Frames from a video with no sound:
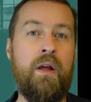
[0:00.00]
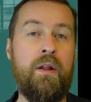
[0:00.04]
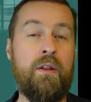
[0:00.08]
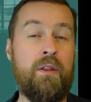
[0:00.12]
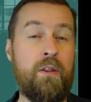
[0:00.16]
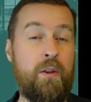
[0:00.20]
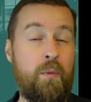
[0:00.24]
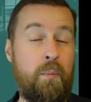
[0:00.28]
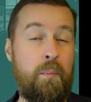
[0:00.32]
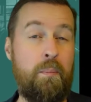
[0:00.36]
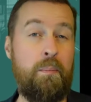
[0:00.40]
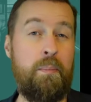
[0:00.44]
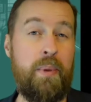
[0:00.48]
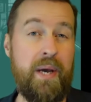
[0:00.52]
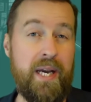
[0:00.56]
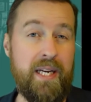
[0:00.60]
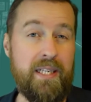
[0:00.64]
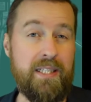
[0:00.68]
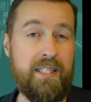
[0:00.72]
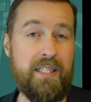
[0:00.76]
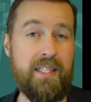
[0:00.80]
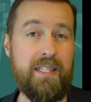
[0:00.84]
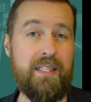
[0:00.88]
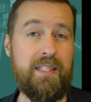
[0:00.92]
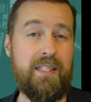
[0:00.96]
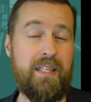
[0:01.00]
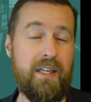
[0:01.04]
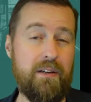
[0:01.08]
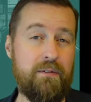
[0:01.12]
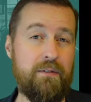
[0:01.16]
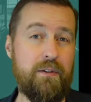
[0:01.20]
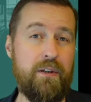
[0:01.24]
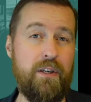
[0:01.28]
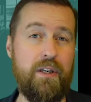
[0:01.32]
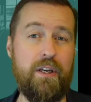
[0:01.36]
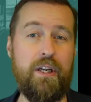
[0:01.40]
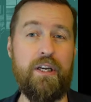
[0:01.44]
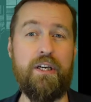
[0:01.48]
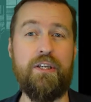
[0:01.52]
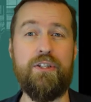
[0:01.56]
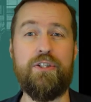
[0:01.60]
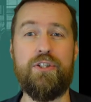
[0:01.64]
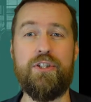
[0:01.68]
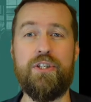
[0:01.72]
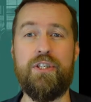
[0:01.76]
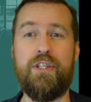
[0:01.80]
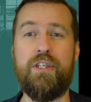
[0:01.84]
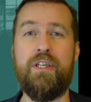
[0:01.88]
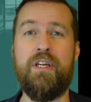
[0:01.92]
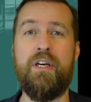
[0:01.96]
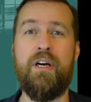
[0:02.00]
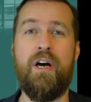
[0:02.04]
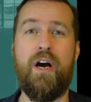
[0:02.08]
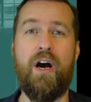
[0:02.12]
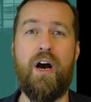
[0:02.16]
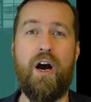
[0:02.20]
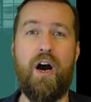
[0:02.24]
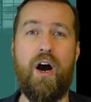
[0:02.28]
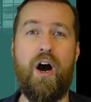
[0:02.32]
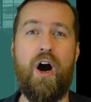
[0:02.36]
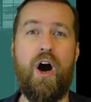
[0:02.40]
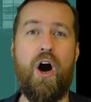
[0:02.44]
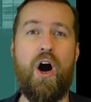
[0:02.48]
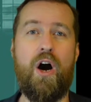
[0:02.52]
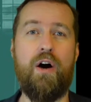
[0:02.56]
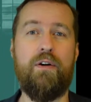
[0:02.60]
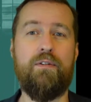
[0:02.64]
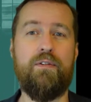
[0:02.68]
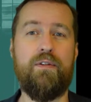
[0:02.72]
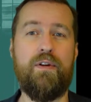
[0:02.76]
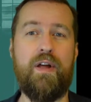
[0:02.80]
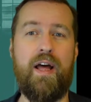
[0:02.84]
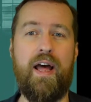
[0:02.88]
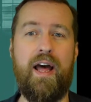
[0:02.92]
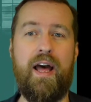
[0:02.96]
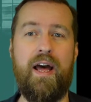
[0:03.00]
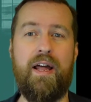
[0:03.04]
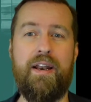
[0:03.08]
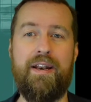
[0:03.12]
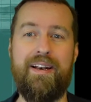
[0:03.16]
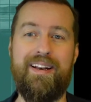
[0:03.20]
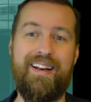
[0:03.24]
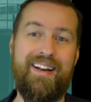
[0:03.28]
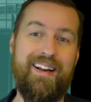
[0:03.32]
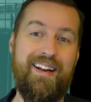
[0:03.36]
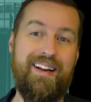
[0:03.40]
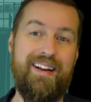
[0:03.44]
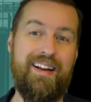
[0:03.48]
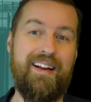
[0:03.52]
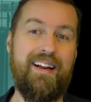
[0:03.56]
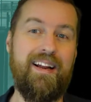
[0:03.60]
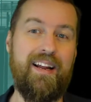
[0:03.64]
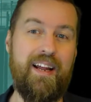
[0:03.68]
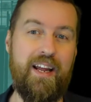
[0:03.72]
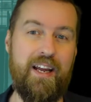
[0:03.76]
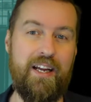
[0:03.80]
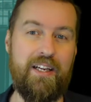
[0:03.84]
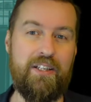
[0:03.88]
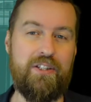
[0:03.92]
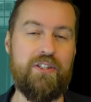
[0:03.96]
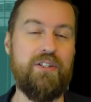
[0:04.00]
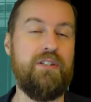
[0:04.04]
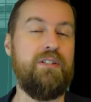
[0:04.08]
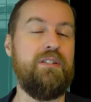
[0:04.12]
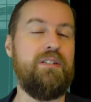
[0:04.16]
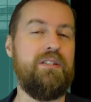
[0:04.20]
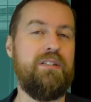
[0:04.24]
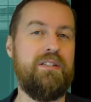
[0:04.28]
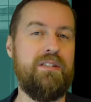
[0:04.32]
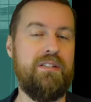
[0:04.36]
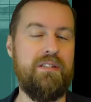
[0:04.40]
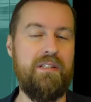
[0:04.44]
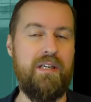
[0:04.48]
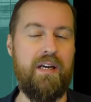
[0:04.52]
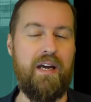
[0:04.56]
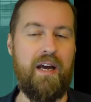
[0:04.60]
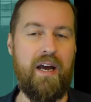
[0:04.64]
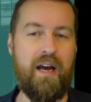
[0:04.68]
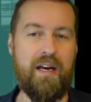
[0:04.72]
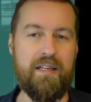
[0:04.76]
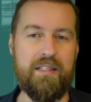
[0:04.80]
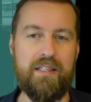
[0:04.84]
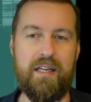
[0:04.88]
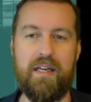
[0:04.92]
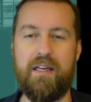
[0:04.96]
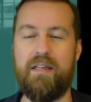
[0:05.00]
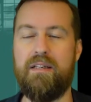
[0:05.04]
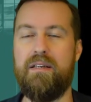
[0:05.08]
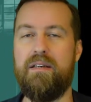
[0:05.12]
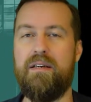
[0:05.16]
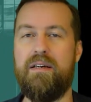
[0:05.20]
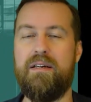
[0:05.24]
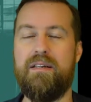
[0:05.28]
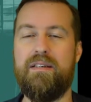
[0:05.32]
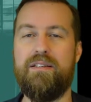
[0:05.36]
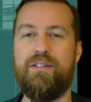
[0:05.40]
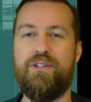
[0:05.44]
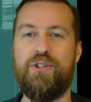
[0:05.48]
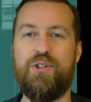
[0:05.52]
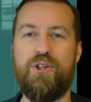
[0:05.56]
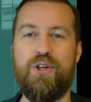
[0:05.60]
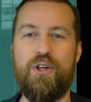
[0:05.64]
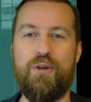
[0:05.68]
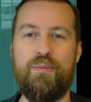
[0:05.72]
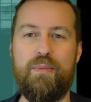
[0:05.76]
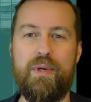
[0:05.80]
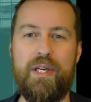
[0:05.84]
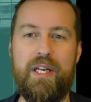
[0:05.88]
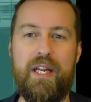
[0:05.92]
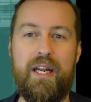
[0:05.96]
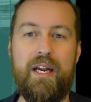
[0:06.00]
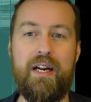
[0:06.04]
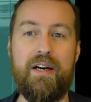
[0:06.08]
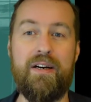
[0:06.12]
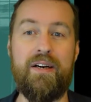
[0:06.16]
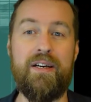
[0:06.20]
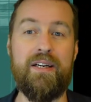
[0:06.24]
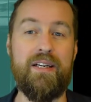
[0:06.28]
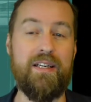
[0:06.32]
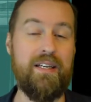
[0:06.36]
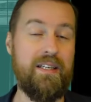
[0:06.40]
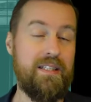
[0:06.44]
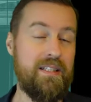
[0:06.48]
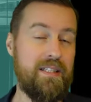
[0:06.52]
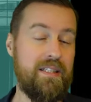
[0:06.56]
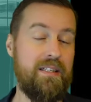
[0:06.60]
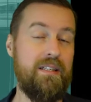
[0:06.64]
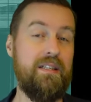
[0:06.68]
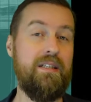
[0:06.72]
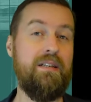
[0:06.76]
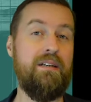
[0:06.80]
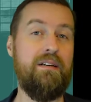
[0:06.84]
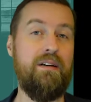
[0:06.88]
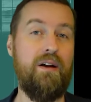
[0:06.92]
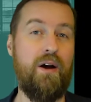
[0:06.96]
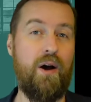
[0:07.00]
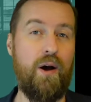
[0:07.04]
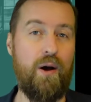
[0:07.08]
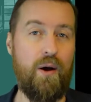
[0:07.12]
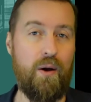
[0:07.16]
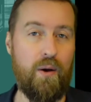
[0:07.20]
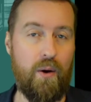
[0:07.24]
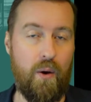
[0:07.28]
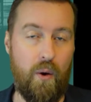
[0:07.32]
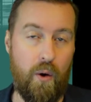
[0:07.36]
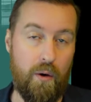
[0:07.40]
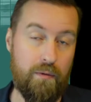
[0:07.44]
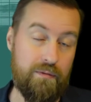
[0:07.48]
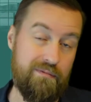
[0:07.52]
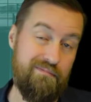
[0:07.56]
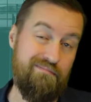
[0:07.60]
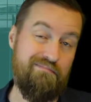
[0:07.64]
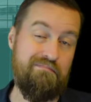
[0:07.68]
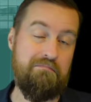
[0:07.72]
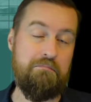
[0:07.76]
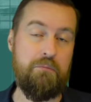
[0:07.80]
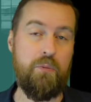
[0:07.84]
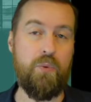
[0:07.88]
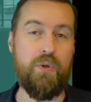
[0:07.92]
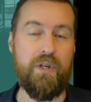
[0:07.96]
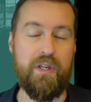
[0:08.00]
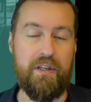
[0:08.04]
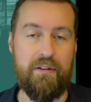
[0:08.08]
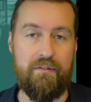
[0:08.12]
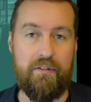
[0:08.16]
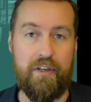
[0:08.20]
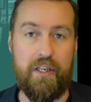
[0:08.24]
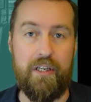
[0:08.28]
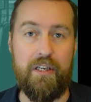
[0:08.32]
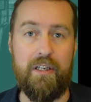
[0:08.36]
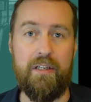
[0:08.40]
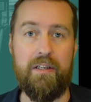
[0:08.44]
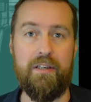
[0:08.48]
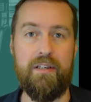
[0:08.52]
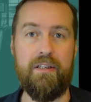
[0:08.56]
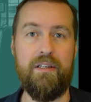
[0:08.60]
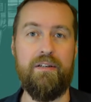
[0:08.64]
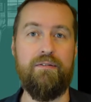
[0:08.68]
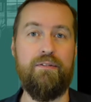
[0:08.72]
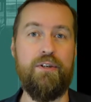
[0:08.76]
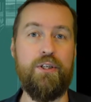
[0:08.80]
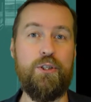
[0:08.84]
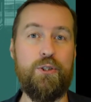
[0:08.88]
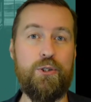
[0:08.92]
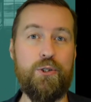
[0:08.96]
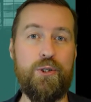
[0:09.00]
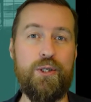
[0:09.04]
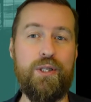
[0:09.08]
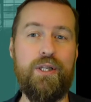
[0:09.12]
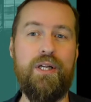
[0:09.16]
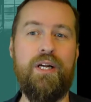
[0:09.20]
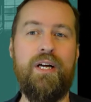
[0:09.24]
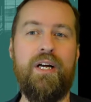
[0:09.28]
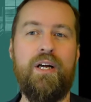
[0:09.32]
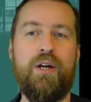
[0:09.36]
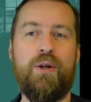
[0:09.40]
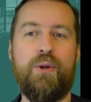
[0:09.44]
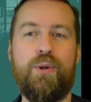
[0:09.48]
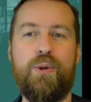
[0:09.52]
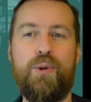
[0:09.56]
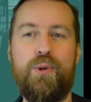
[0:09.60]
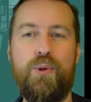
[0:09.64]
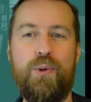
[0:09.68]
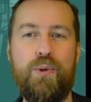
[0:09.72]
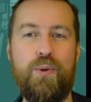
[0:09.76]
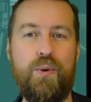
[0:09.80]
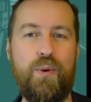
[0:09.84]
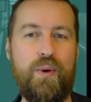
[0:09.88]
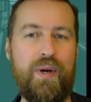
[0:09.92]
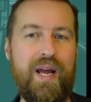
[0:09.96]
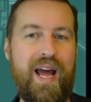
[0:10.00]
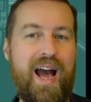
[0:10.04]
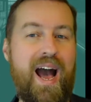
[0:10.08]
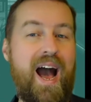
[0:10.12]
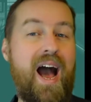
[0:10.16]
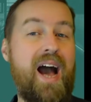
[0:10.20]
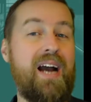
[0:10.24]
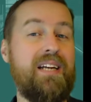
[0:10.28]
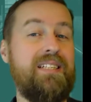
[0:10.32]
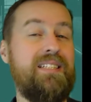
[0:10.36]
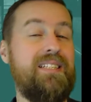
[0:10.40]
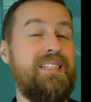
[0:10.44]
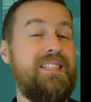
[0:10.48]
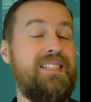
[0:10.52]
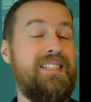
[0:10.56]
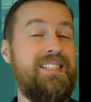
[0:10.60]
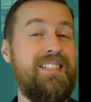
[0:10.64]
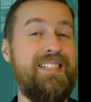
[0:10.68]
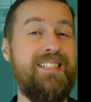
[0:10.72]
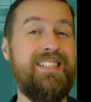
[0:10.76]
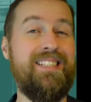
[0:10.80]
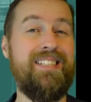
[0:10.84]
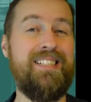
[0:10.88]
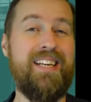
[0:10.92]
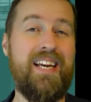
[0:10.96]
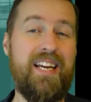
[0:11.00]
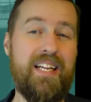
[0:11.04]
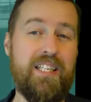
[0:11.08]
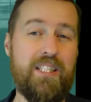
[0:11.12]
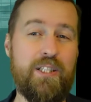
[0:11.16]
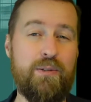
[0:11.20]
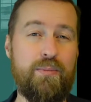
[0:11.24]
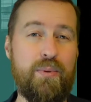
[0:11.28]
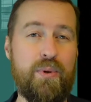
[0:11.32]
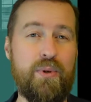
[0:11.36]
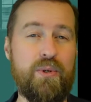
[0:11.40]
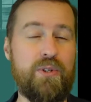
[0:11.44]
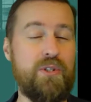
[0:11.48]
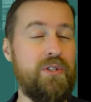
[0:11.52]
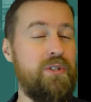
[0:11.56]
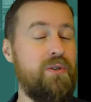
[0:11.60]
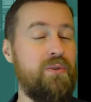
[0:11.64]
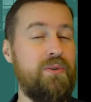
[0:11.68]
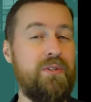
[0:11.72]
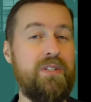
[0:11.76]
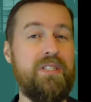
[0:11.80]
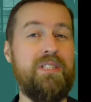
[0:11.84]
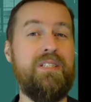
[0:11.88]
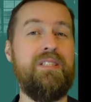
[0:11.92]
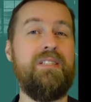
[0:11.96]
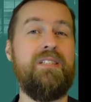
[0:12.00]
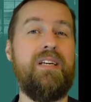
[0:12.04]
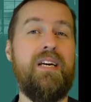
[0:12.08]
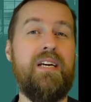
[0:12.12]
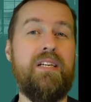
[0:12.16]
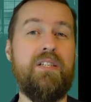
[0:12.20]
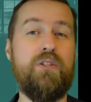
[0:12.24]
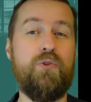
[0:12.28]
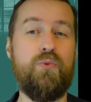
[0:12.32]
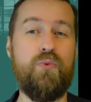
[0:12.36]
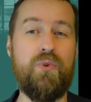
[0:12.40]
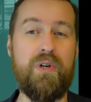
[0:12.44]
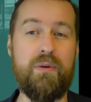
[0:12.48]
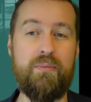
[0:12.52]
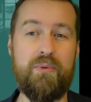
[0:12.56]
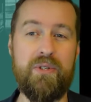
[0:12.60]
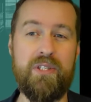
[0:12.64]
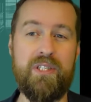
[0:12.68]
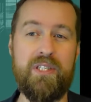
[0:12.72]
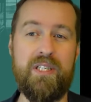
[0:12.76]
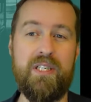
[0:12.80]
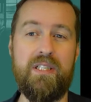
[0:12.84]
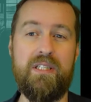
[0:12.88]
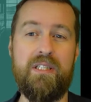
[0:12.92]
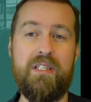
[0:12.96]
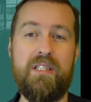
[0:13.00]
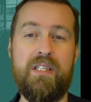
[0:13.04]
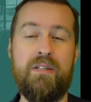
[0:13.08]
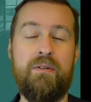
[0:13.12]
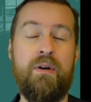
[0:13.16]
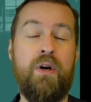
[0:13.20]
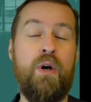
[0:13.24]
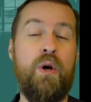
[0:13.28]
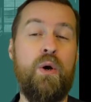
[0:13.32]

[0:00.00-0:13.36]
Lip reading: The basic definition of an agent, as I term it here, is an often individual who acts as the salesperson or the sales representative